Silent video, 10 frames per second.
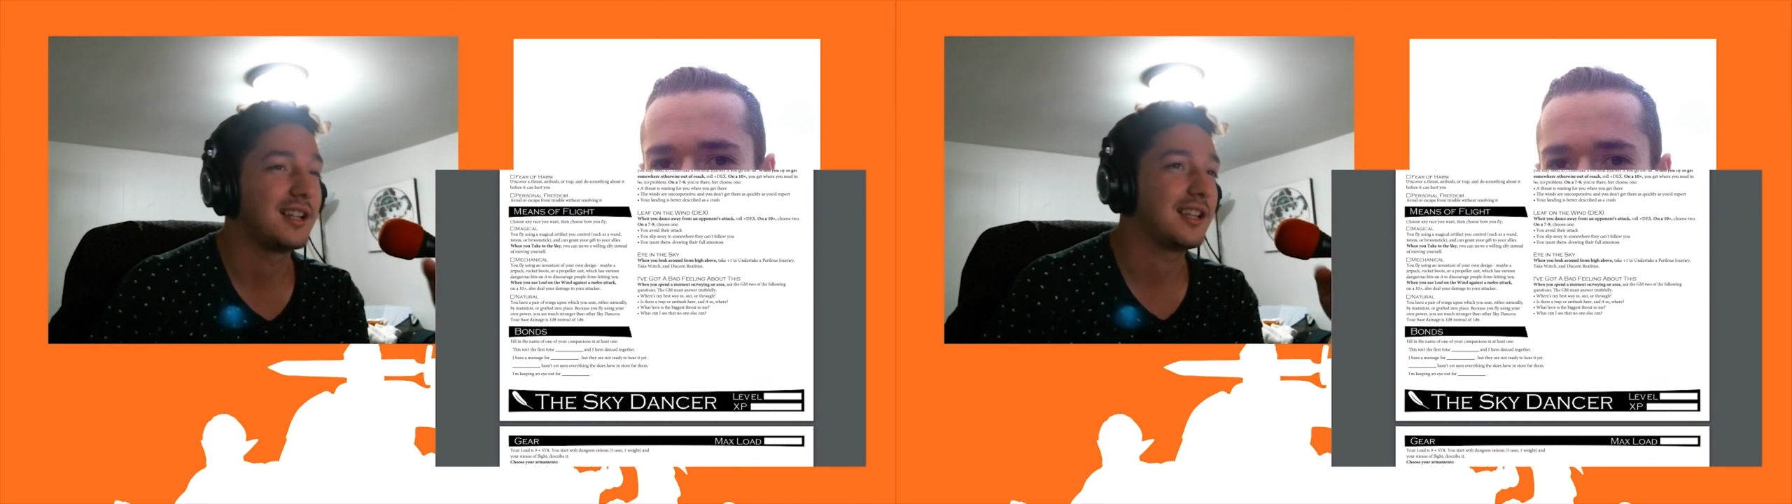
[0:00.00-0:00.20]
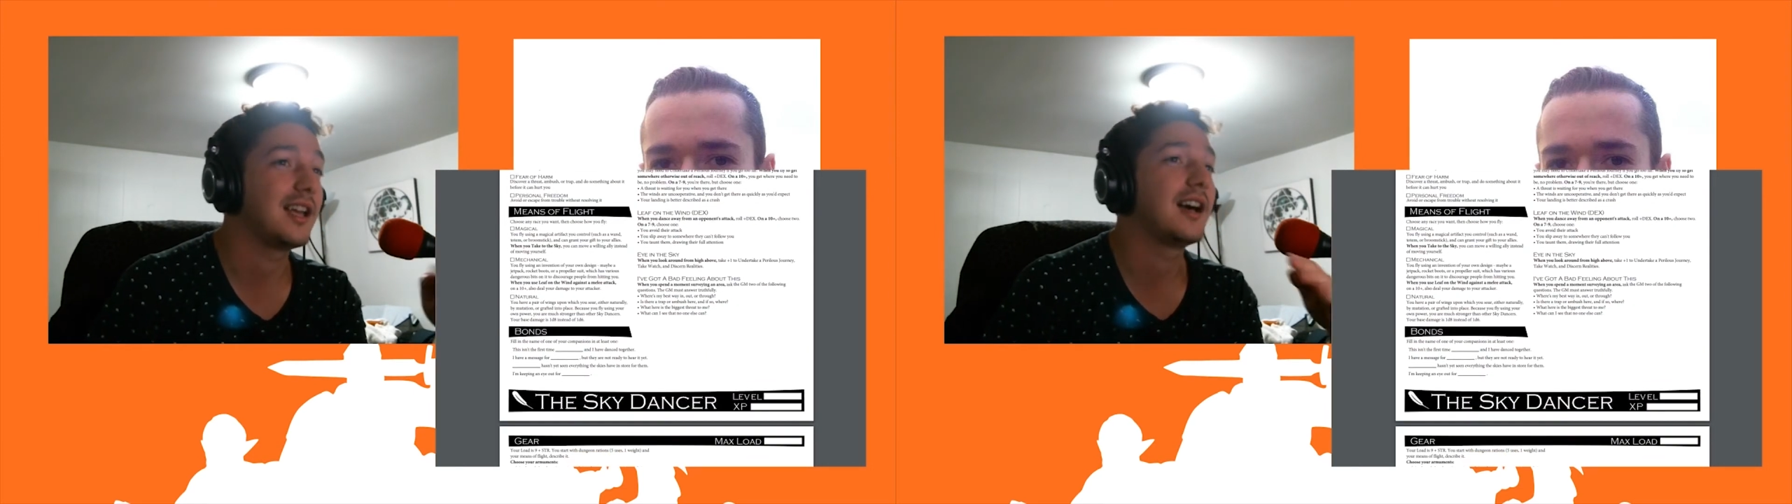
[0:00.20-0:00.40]

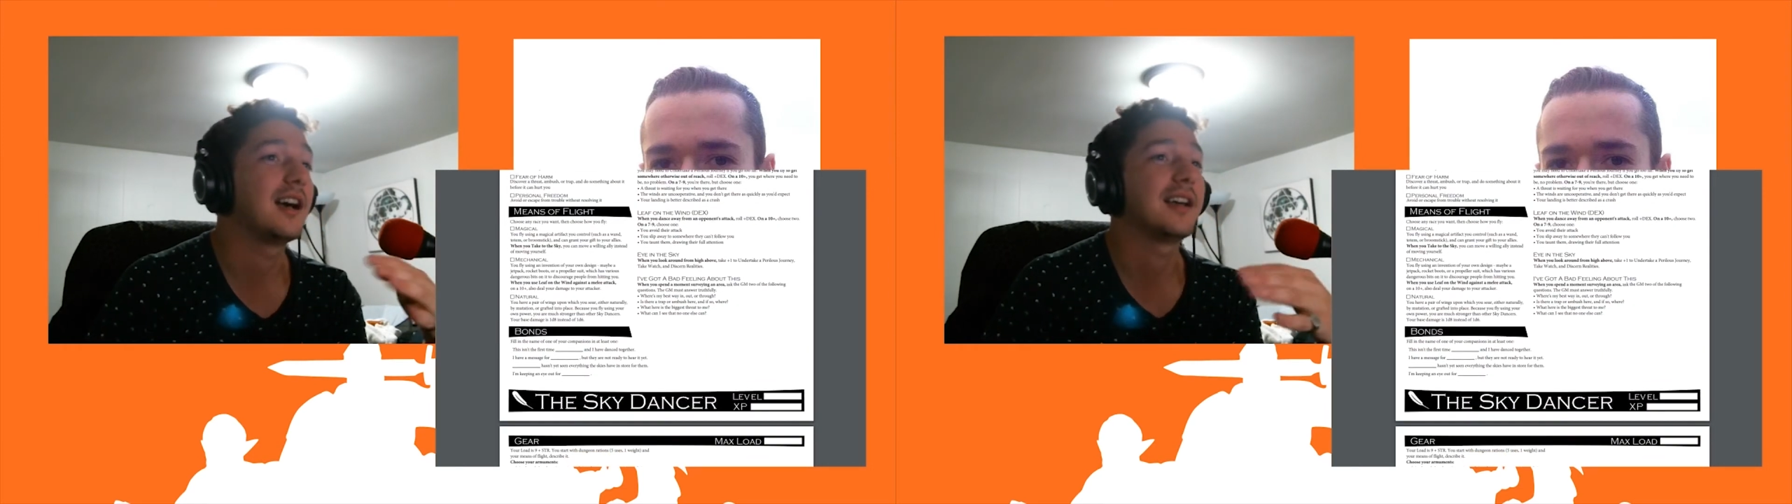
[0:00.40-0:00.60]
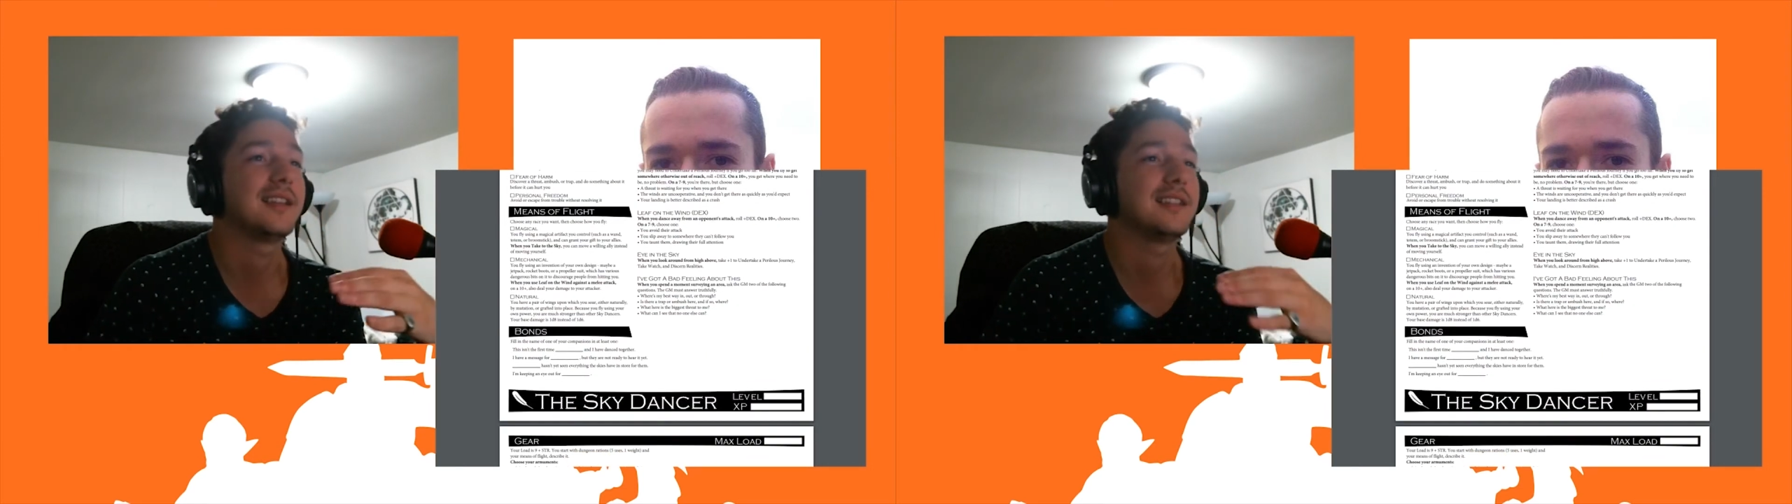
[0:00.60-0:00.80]

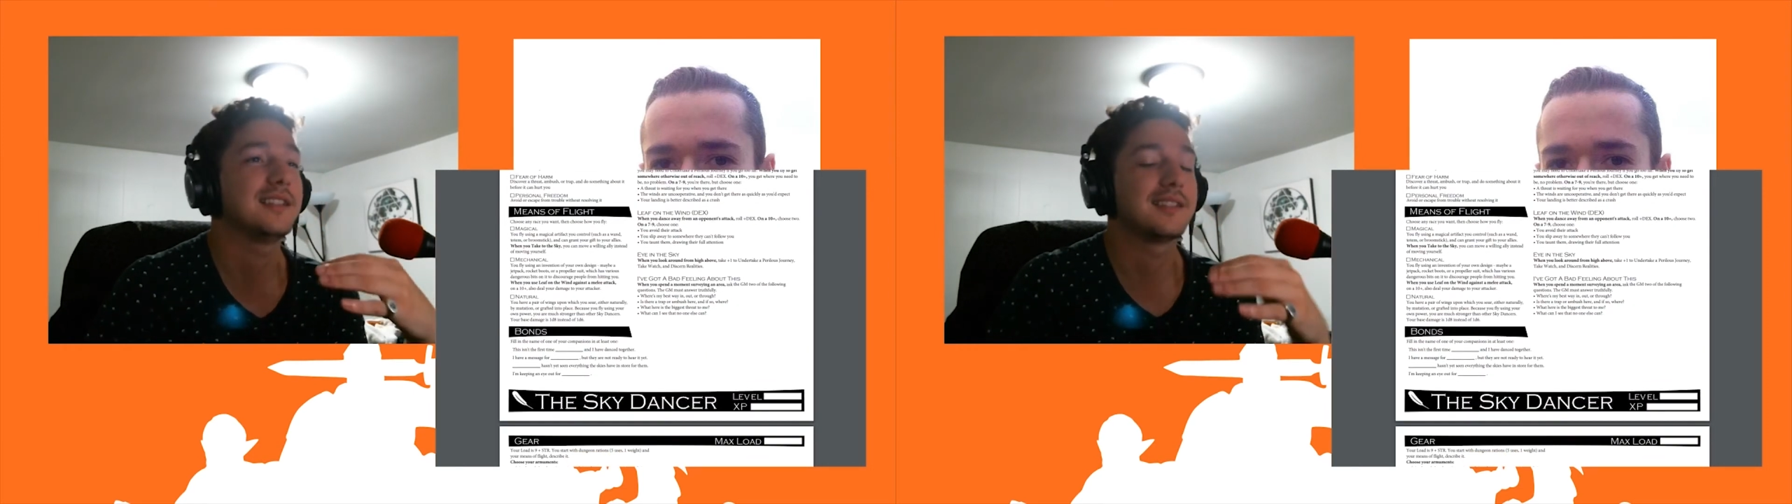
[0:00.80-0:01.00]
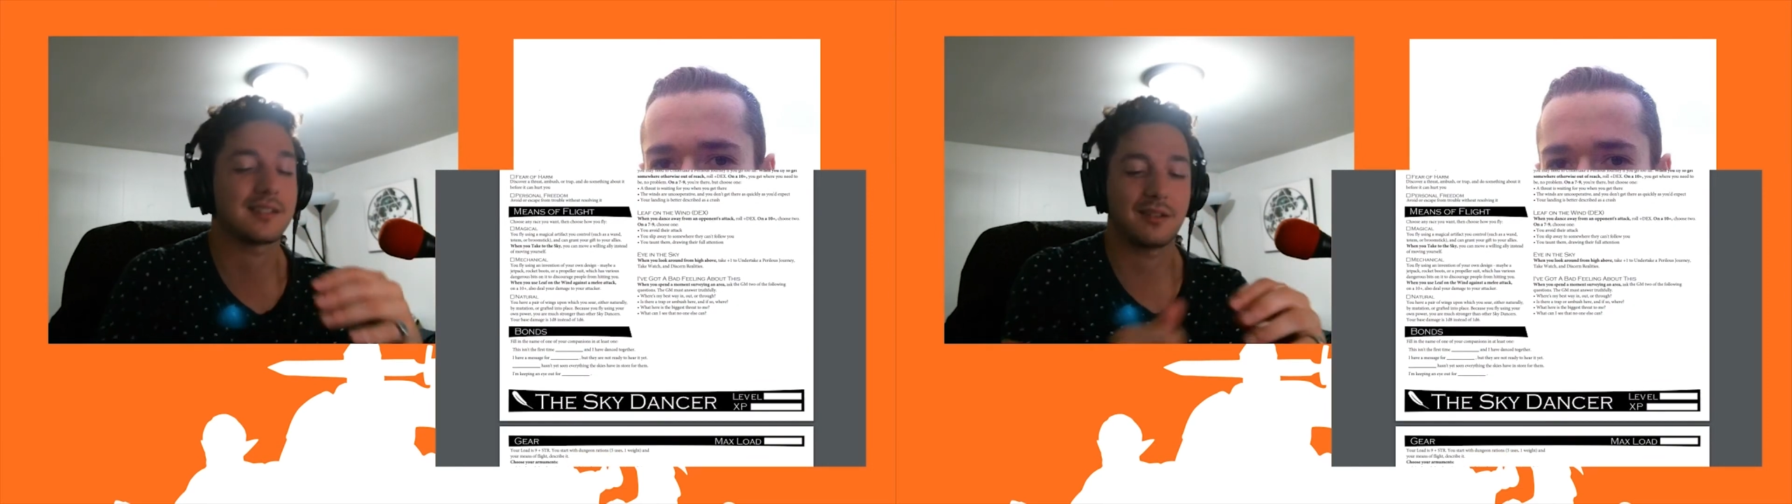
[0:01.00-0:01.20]
is